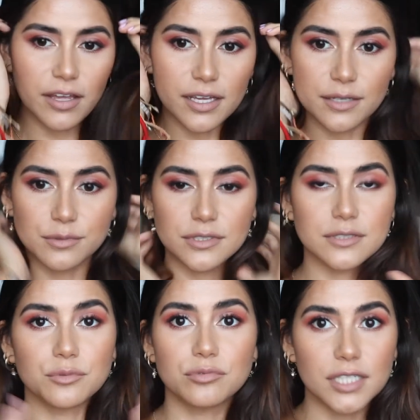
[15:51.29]
It
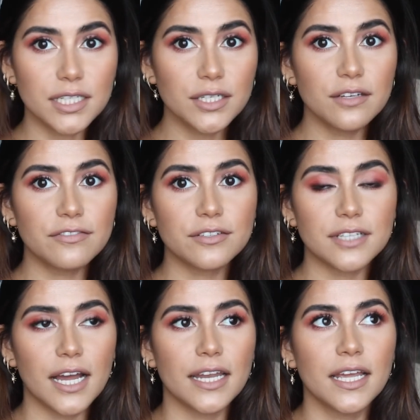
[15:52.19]
was really good for
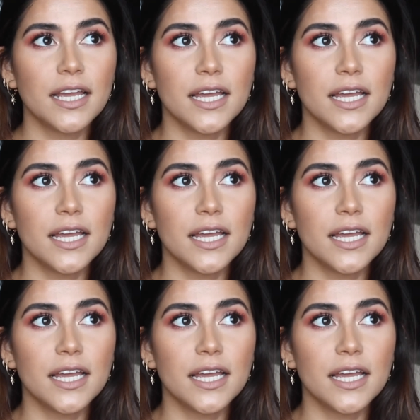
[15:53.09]
that.